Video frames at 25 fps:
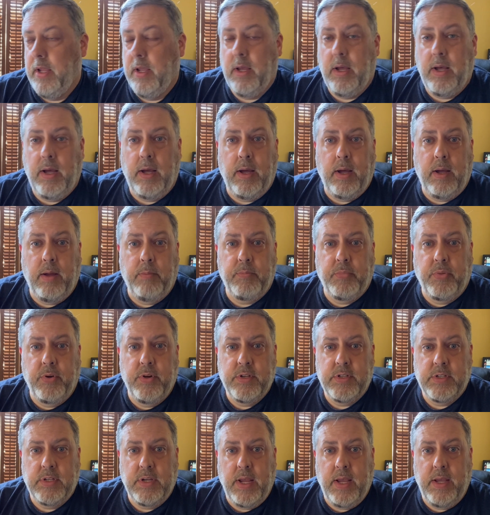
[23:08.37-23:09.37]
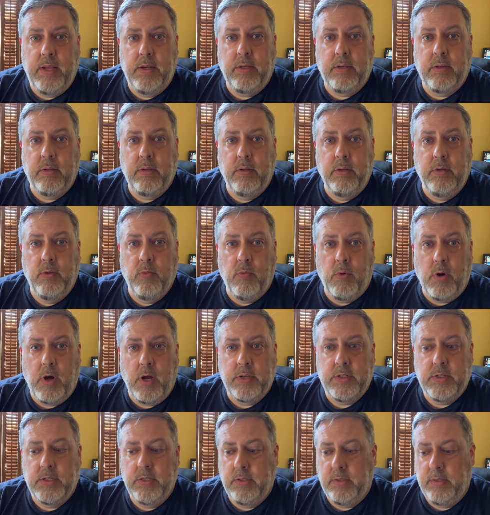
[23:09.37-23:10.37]
I appreciate you
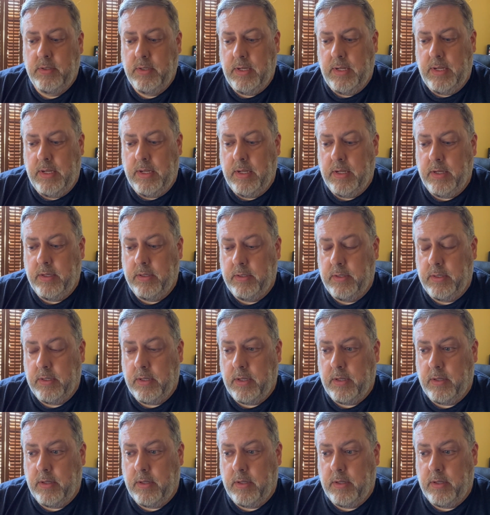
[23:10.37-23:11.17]
watching, and